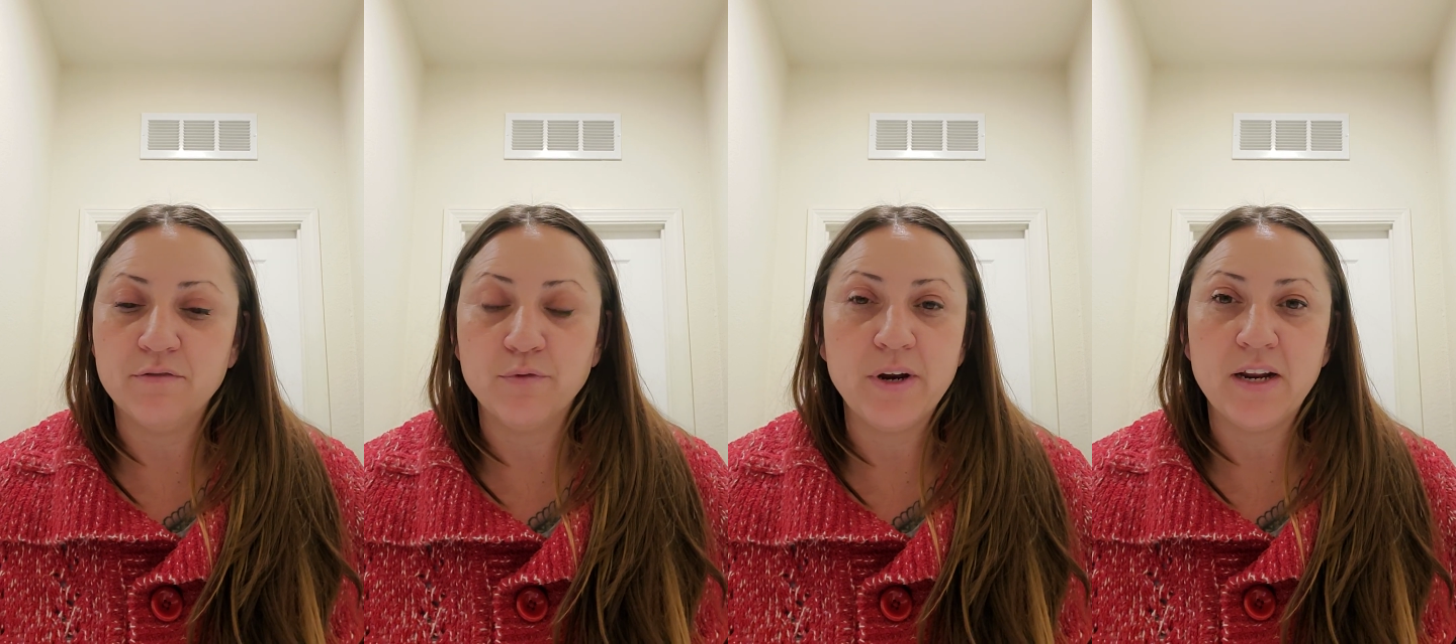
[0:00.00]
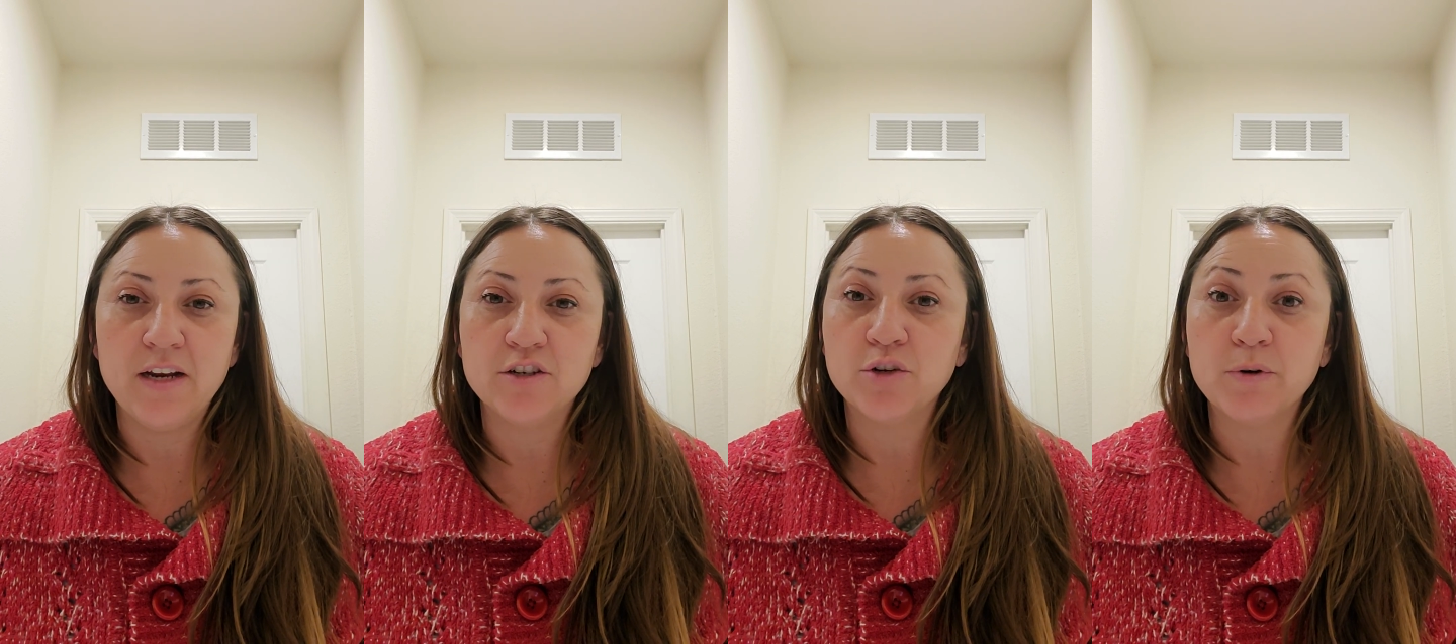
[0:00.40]

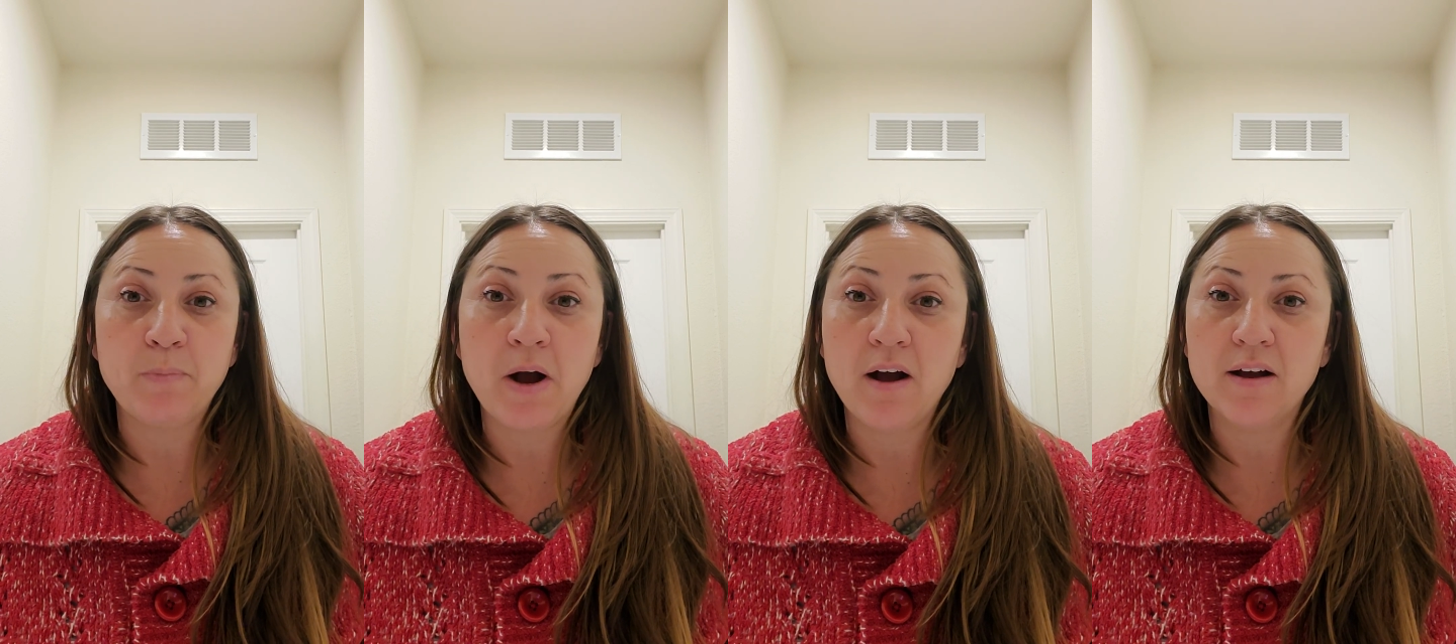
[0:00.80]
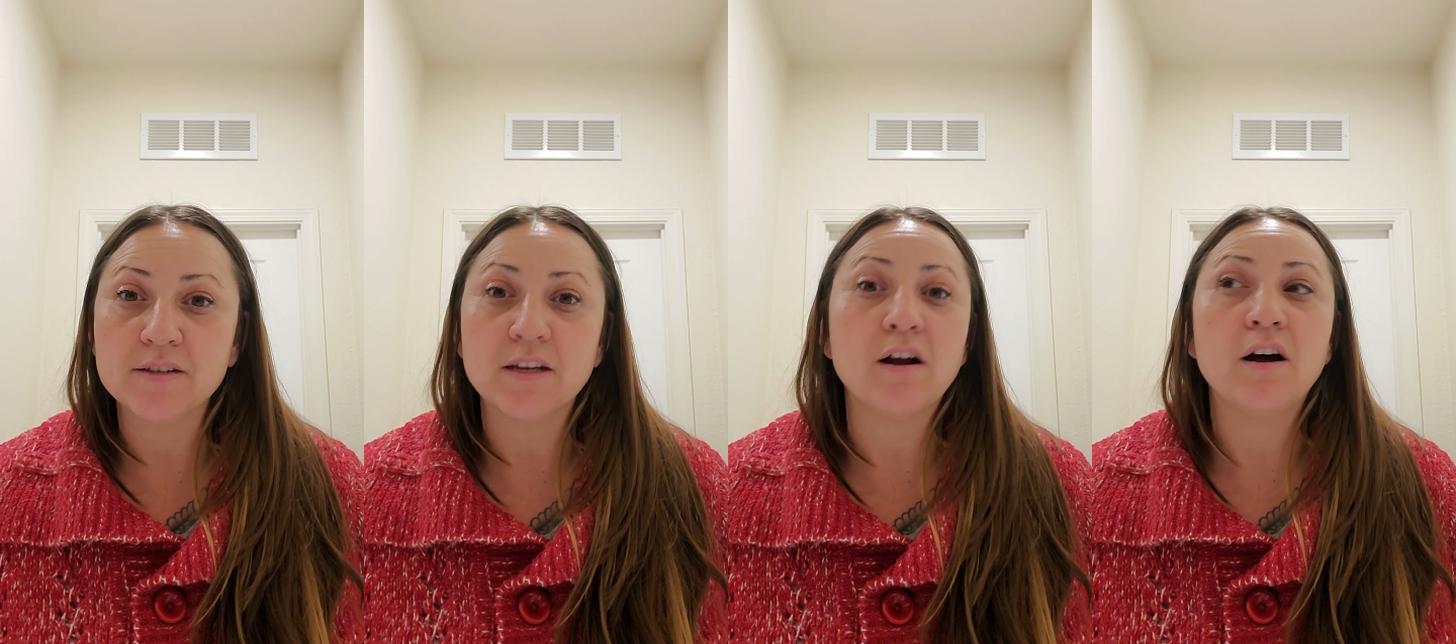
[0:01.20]
reading, she would
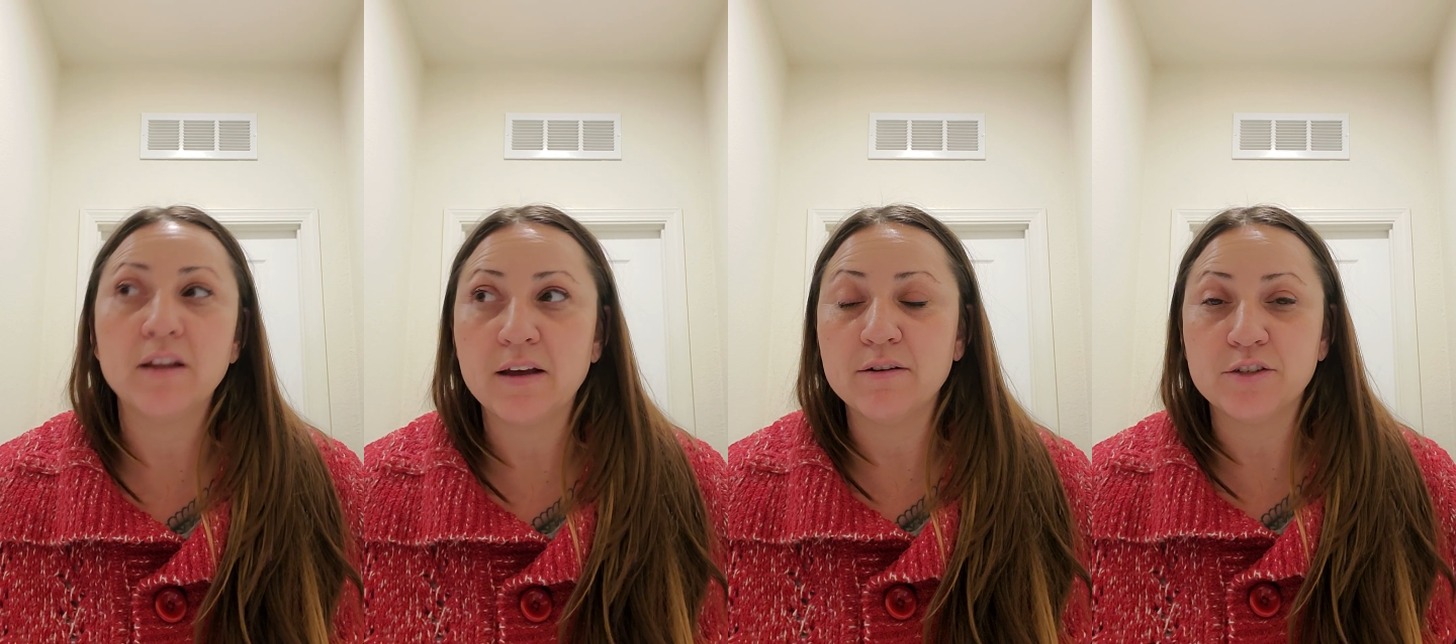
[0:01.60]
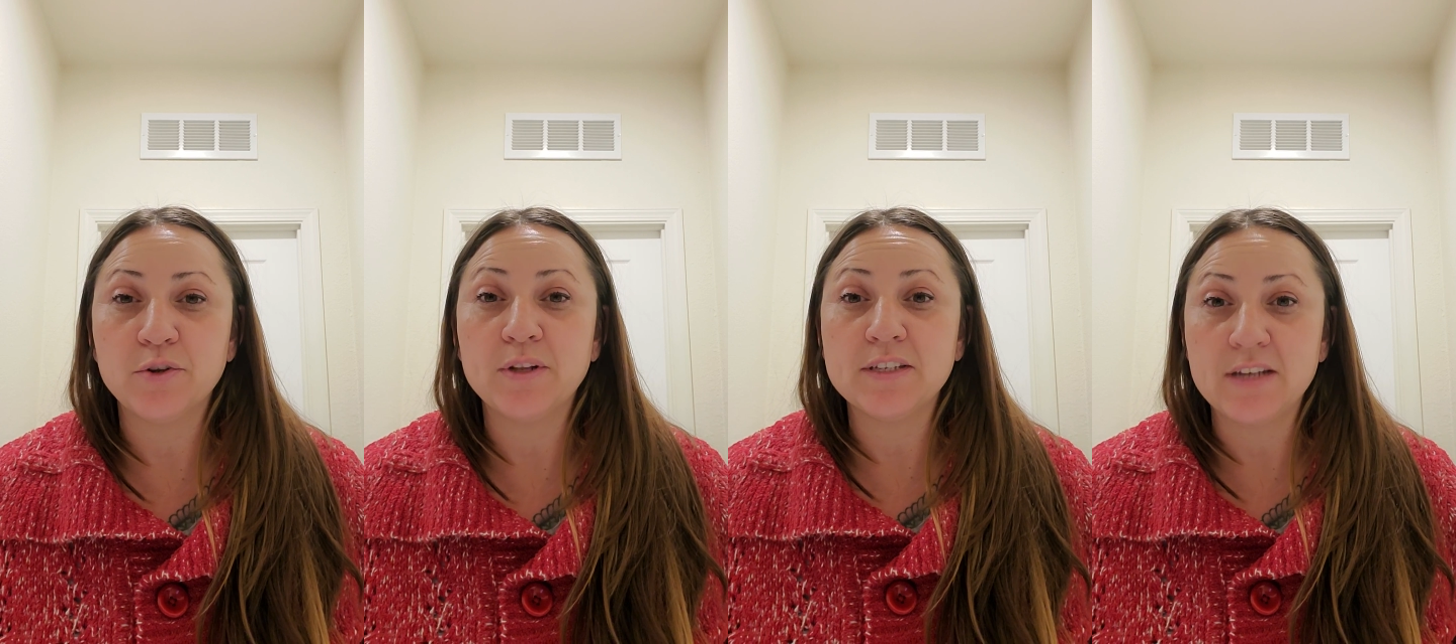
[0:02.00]
pause and call out a
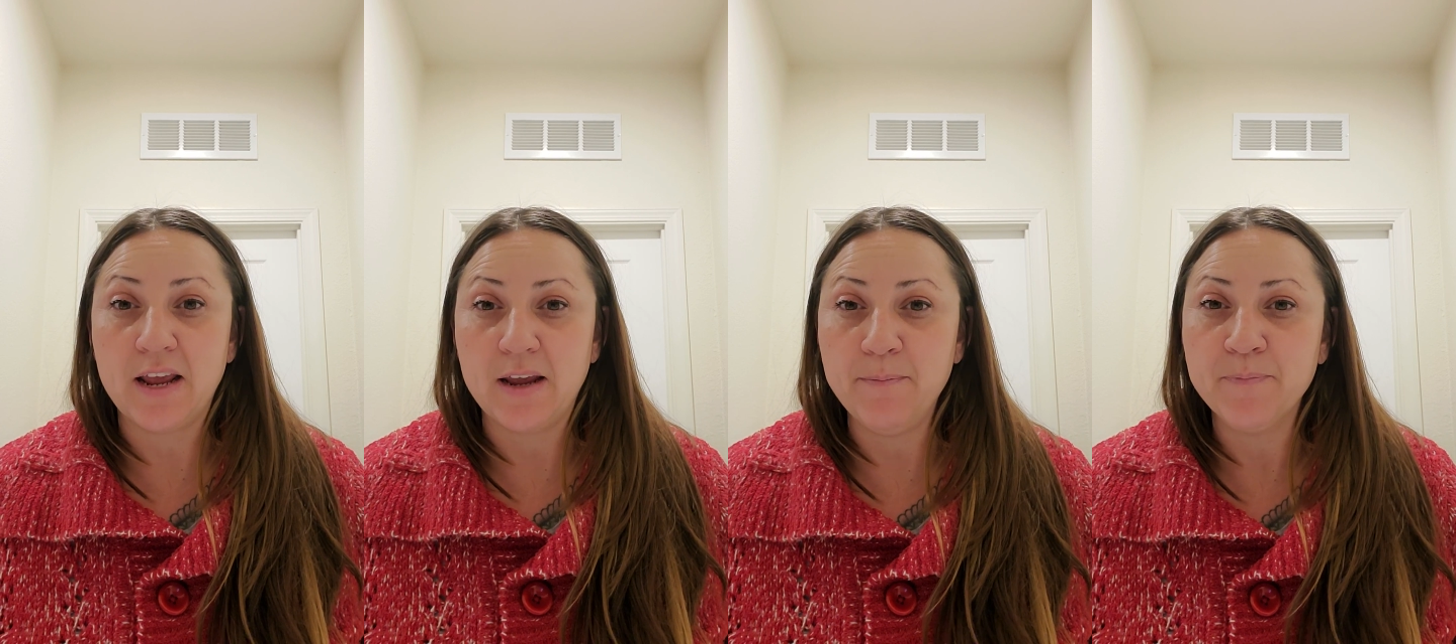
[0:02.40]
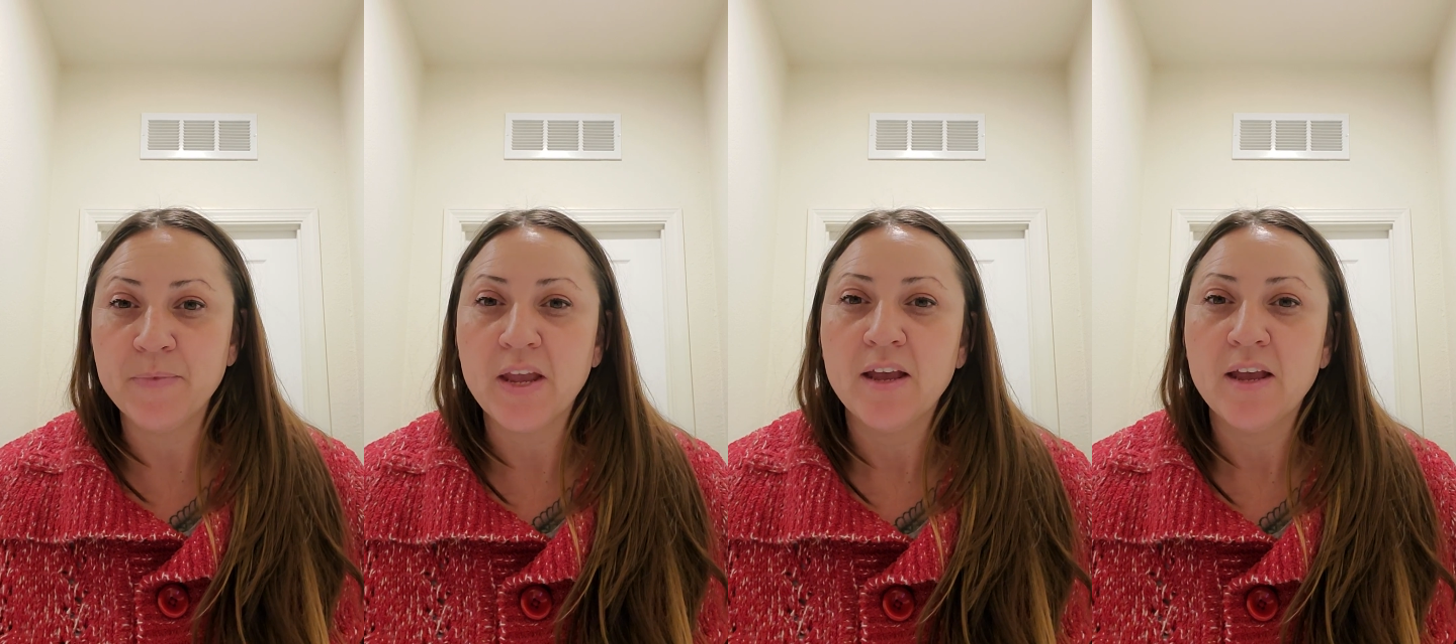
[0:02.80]
student's name,